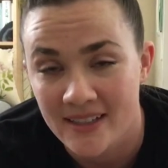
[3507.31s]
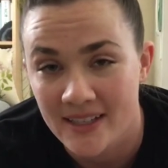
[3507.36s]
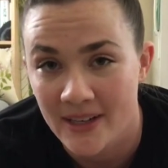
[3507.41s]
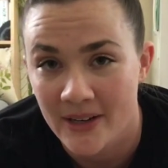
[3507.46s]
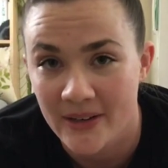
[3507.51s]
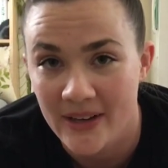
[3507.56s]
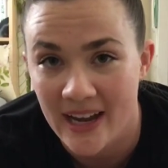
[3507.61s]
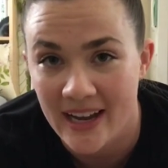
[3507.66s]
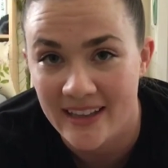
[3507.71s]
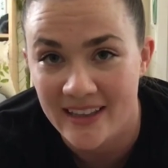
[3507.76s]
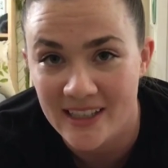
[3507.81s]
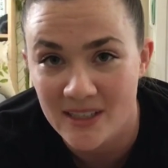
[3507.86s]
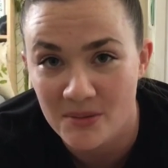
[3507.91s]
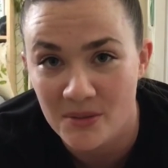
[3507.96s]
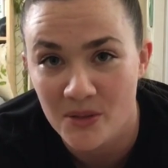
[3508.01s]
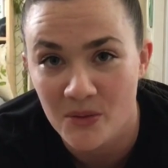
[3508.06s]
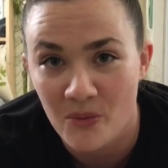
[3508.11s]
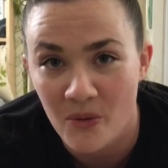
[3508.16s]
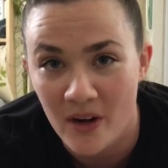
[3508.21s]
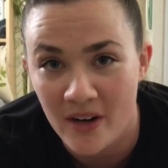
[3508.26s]
Okay, this was
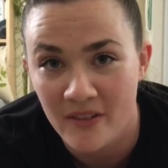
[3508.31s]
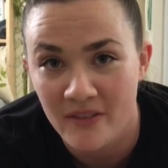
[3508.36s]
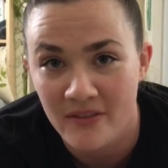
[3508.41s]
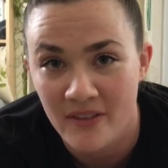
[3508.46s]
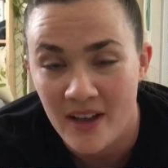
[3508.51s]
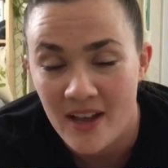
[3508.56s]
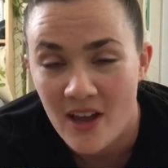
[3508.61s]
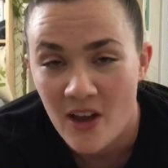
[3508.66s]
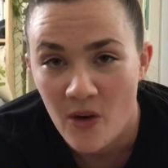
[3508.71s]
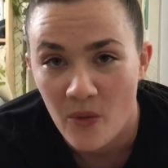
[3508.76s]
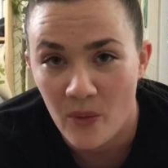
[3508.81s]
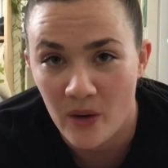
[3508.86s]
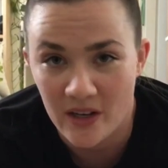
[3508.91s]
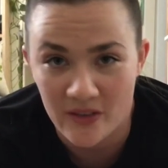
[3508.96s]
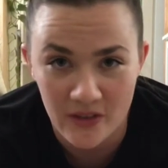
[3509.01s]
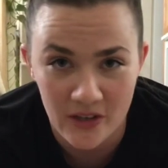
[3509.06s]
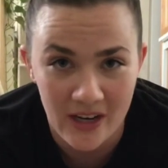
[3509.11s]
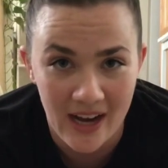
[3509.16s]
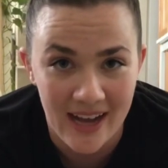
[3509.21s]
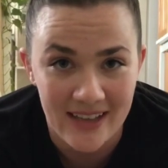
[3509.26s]
one of your
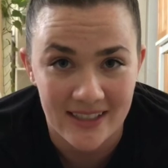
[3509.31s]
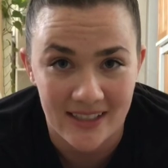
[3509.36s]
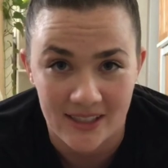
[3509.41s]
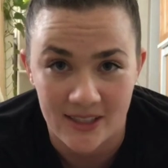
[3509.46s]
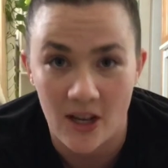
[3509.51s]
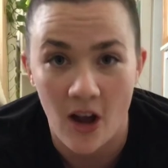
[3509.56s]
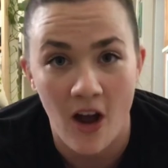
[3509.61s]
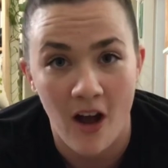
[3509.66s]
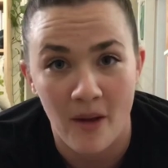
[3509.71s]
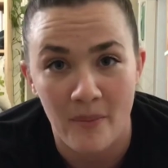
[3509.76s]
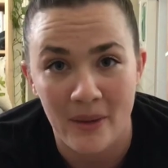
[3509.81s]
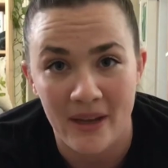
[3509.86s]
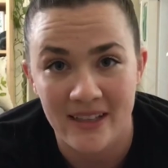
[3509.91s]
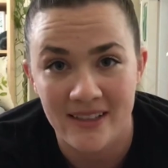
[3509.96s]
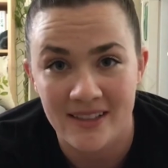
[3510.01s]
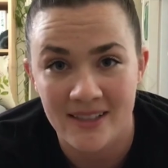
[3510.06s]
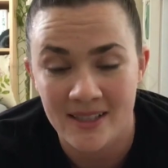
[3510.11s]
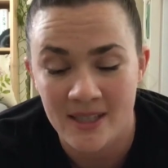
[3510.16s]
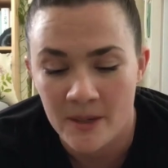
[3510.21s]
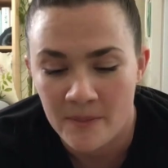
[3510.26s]
guys'
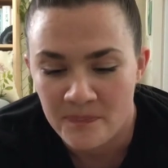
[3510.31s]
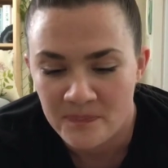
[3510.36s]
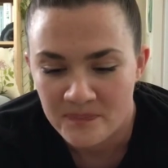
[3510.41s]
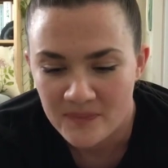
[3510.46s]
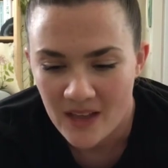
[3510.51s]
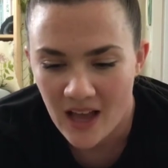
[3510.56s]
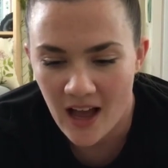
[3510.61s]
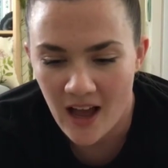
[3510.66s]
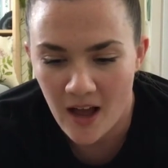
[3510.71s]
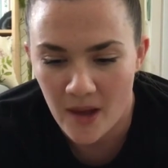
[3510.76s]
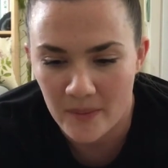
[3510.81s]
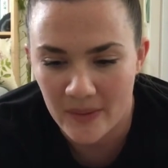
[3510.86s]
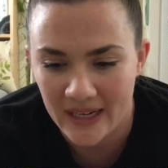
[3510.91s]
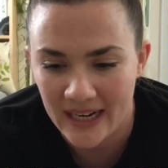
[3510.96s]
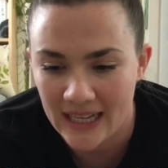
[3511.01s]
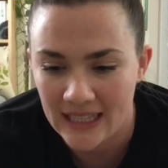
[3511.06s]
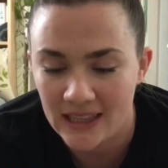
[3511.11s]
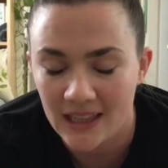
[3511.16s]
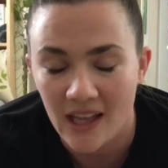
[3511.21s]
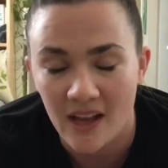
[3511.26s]
comments, and I
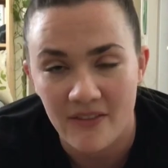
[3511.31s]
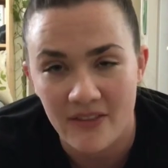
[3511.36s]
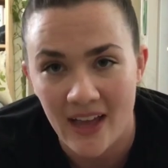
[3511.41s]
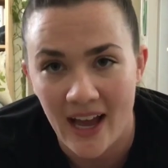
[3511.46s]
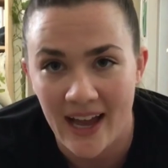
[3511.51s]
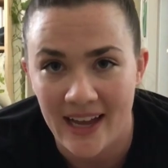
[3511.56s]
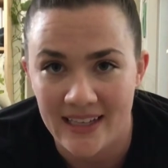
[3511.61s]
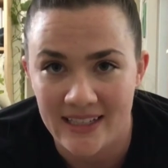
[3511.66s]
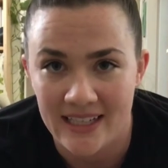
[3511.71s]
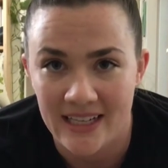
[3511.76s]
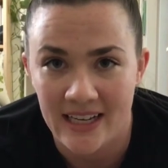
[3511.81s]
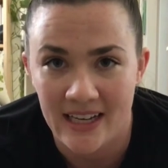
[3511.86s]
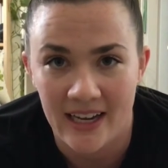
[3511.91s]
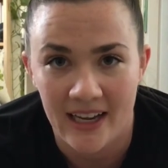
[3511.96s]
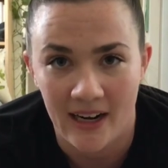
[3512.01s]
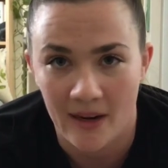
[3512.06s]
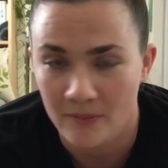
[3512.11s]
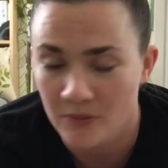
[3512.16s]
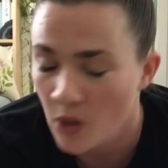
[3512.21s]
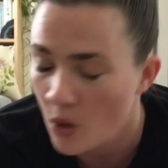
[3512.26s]
love the idea, and
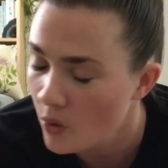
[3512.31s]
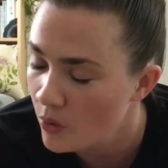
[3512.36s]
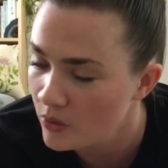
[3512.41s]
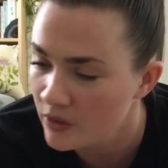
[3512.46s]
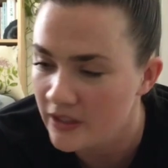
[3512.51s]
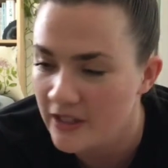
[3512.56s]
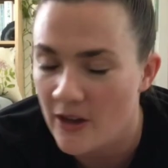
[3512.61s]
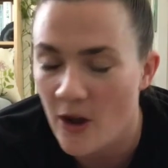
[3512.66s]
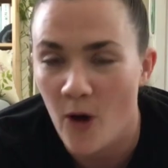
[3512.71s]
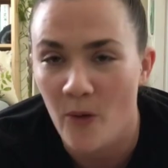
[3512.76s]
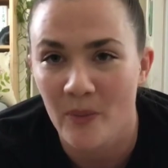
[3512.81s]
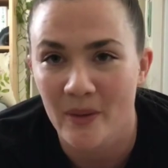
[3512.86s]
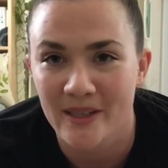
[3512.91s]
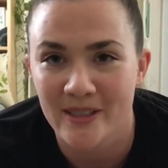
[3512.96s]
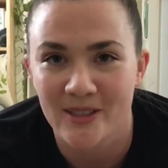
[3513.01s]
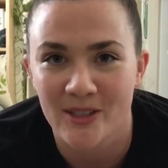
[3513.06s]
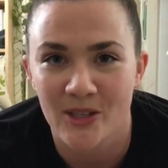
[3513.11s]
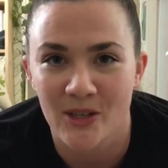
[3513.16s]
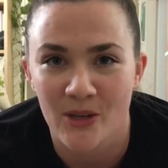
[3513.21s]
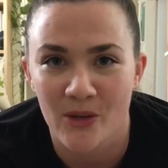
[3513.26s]
I'm totally open
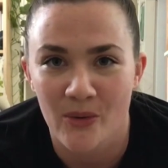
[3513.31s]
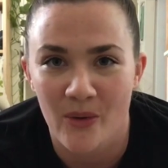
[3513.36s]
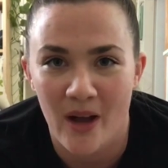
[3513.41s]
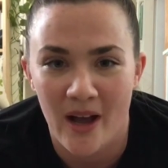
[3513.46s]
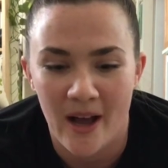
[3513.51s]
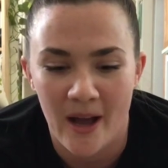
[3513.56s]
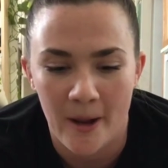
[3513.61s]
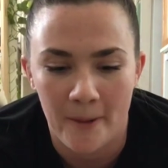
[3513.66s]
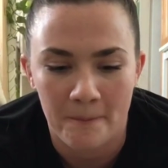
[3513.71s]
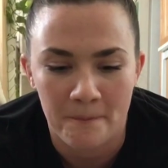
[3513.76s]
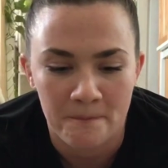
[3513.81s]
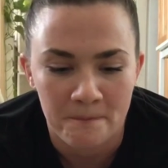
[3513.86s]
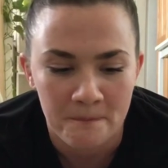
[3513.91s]
to